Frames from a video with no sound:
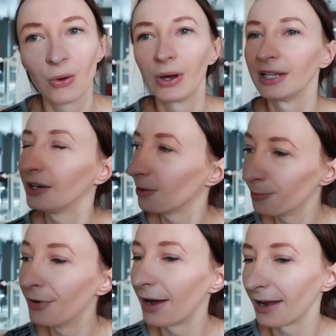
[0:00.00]
when I
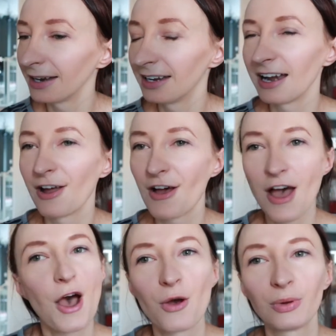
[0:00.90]
come back,
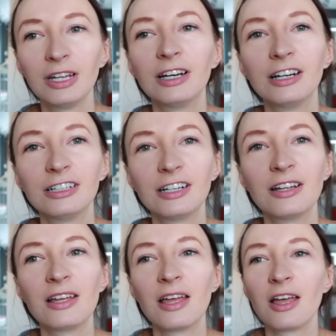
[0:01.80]
we are
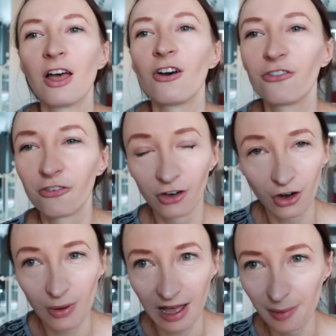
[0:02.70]

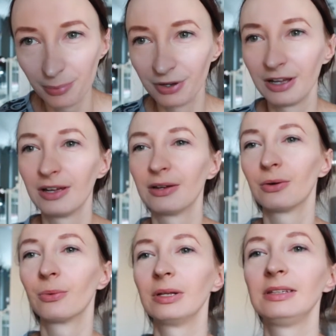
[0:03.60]
follow up
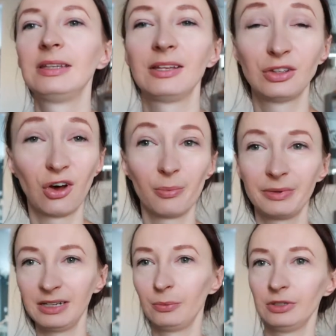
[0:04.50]
with the
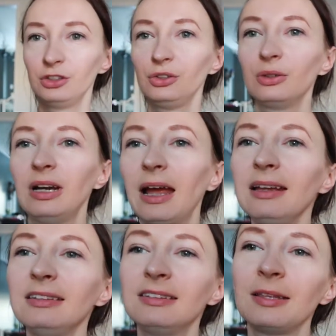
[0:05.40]
topic with you
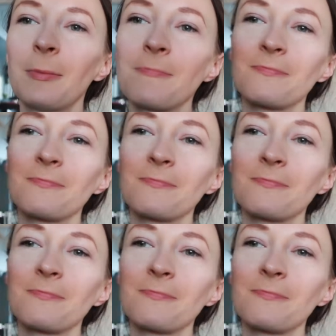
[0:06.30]
guys